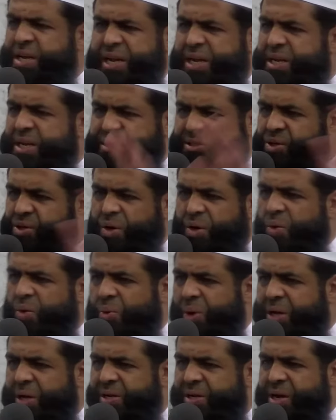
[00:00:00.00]
and this, you know
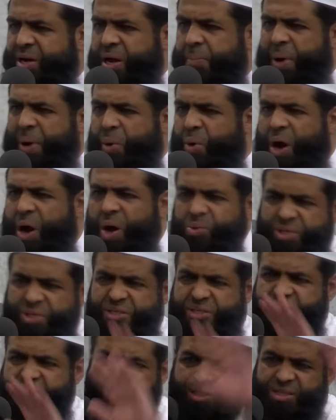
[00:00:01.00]
what, power
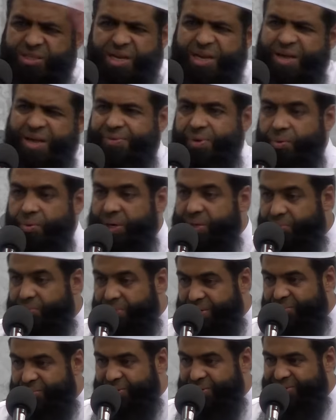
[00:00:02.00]
outages and everything.
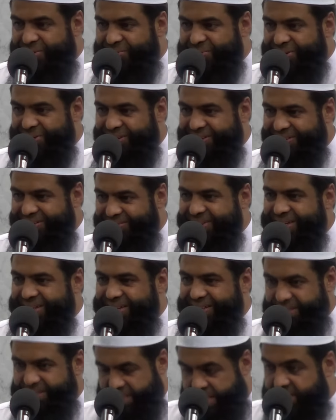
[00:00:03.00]

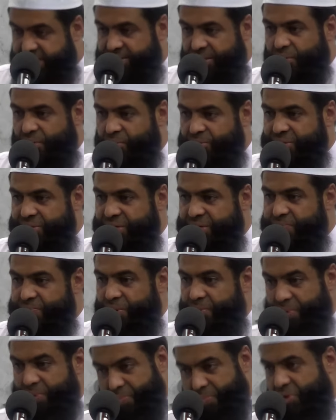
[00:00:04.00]
Wait. There is a load shedding
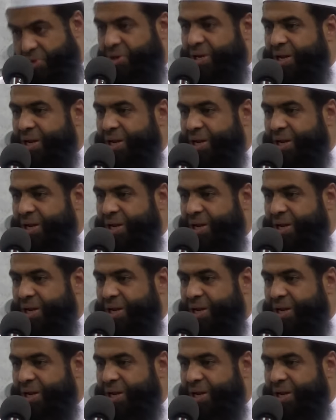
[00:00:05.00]
problem, but not at